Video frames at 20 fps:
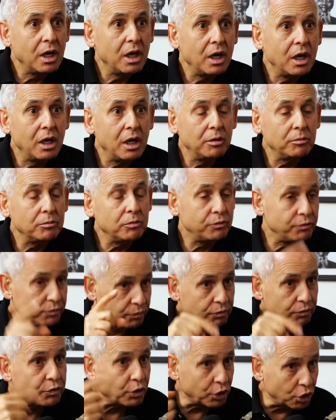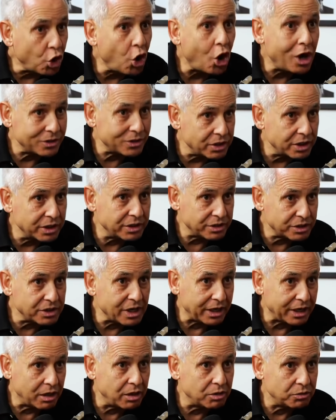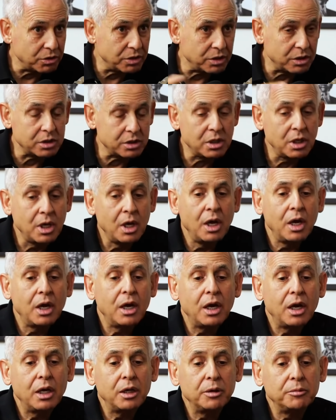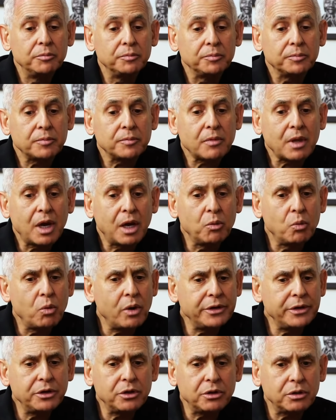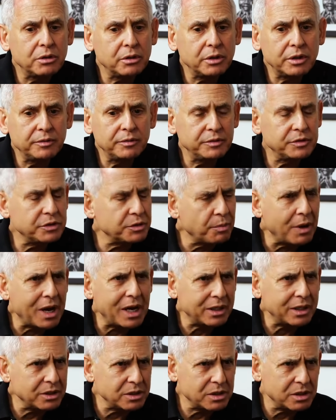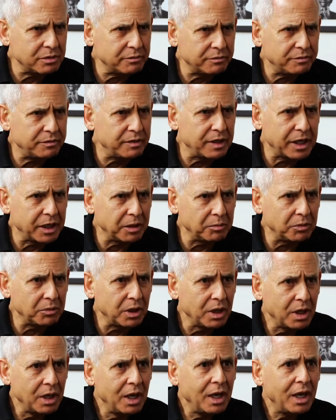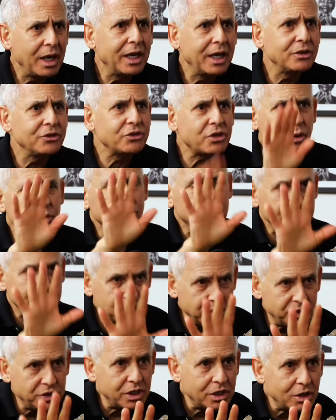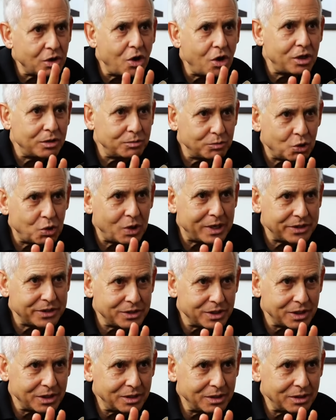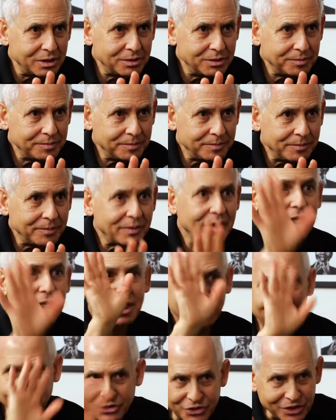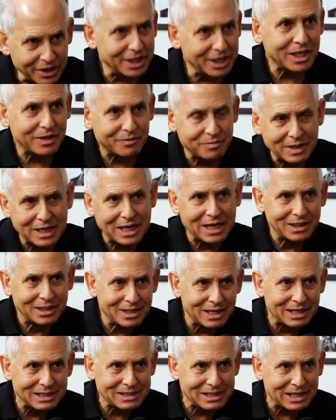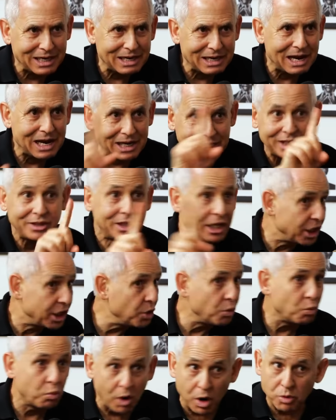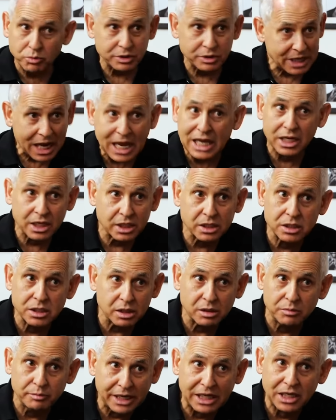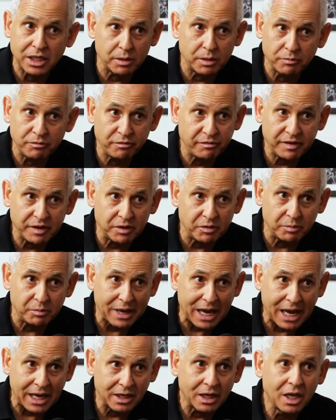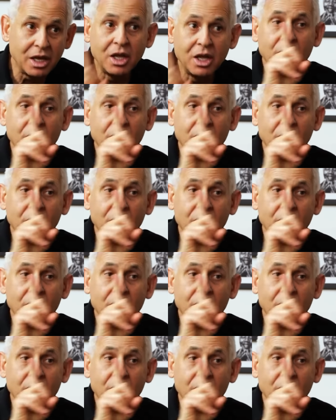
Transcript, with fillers: Um, for causing psychosis. Um, I wonder if his body's inflamed. And so easy to call him crazy, easy to give him an antipsychotic that he won't take because it'll make him feel bad.